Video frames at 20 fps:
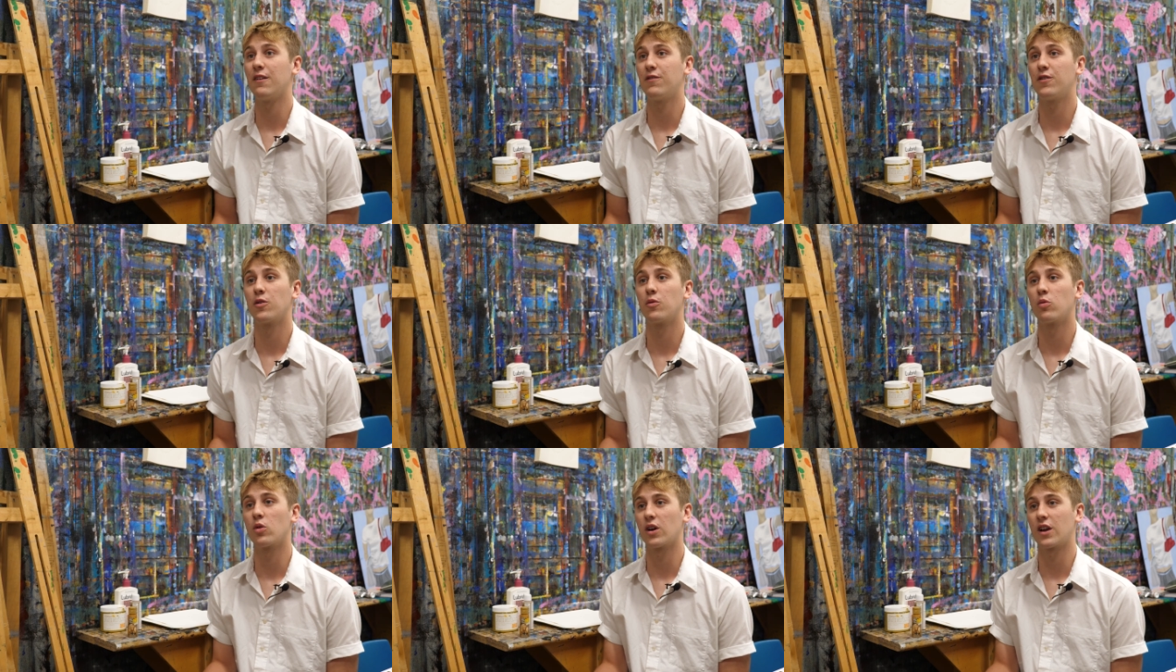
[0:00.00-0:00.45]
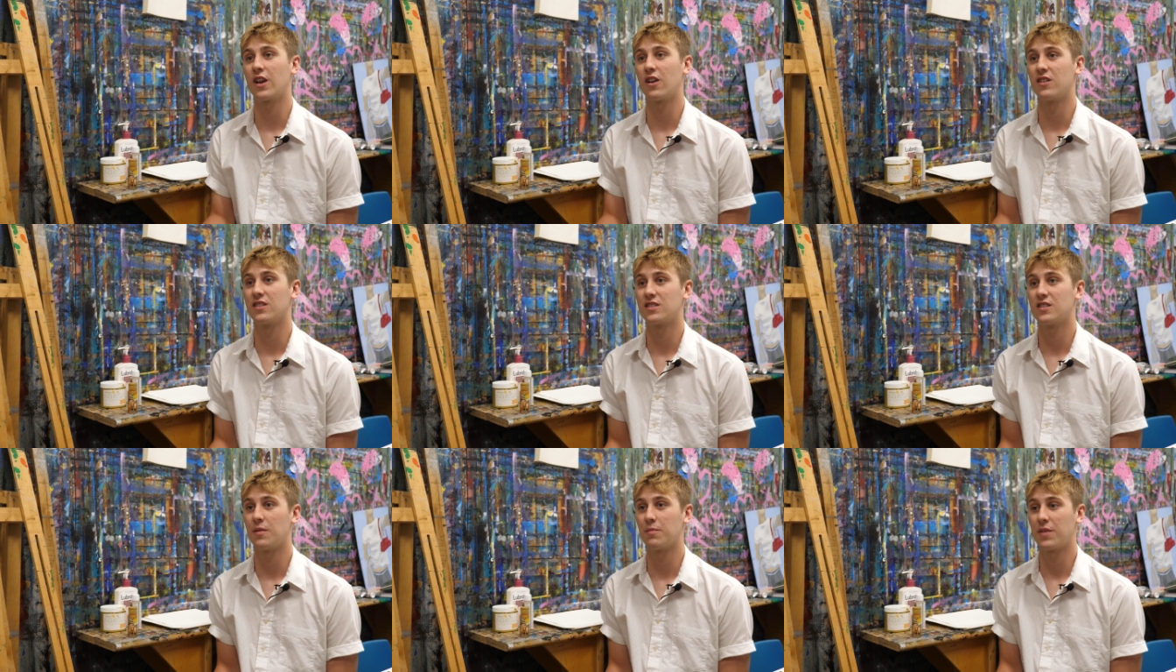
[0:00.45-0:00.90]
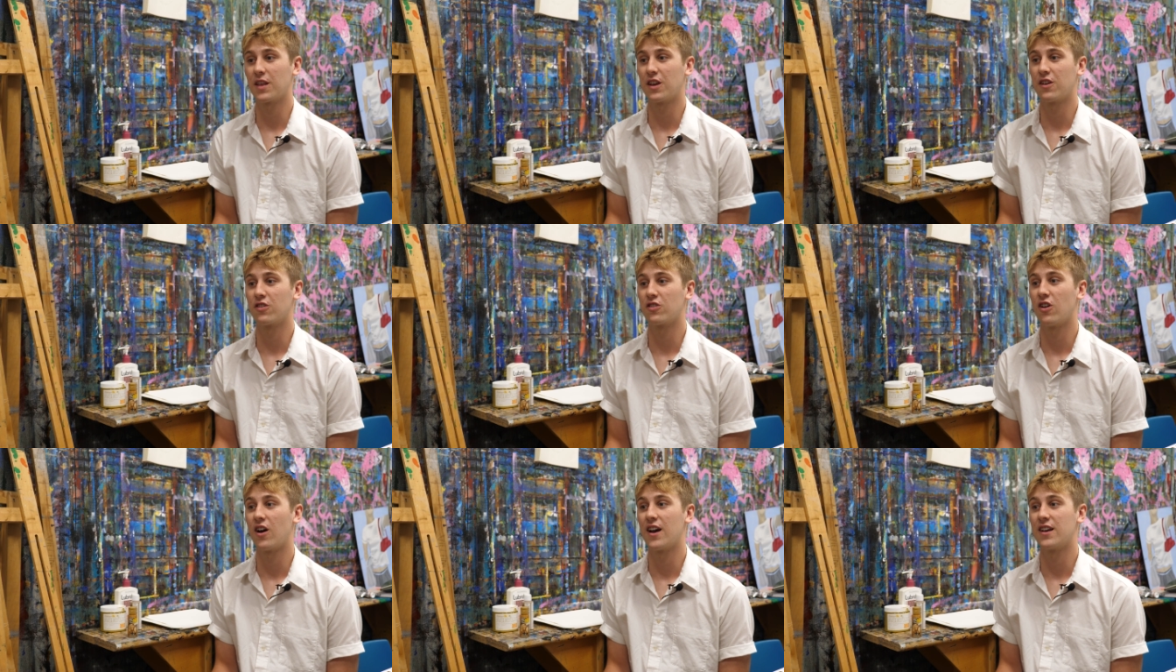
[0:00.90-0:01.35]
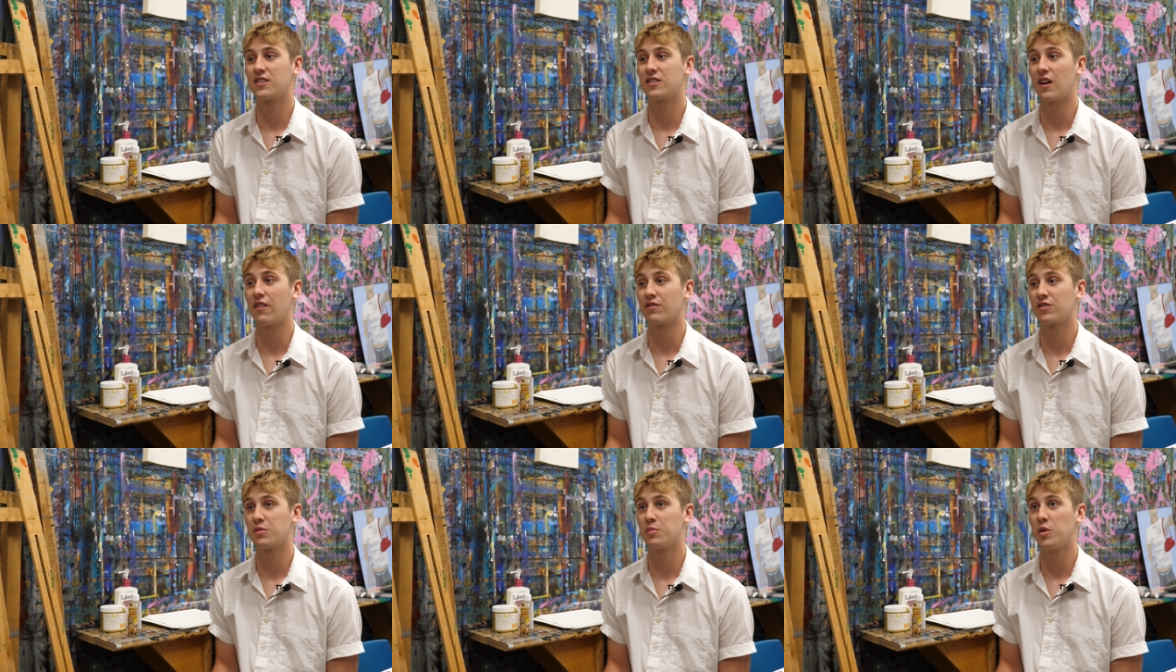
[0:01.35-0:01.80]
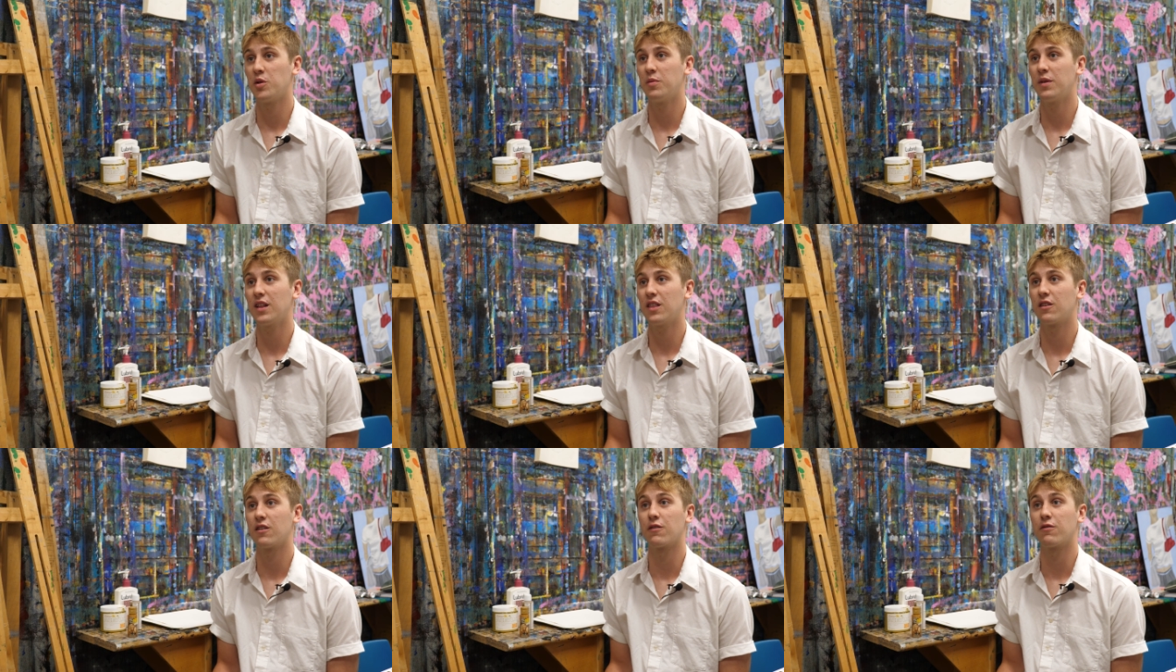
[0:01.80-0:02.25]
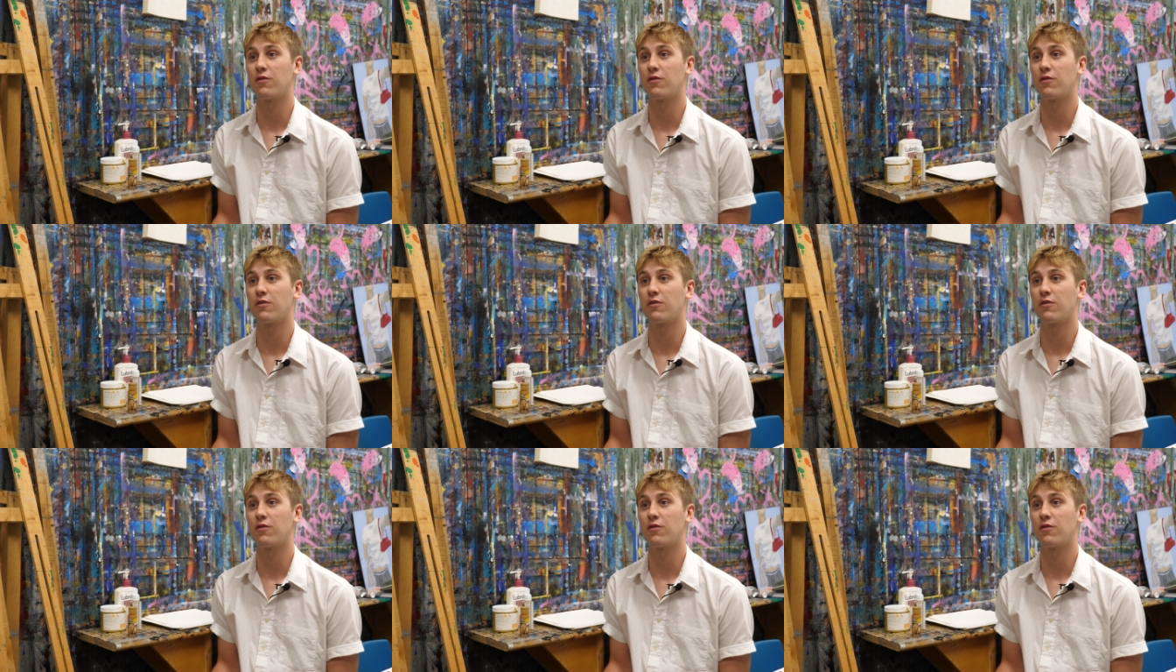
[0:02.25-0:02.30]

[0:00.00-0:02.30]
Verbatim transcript: if you're working on something you're not as comfortable with, your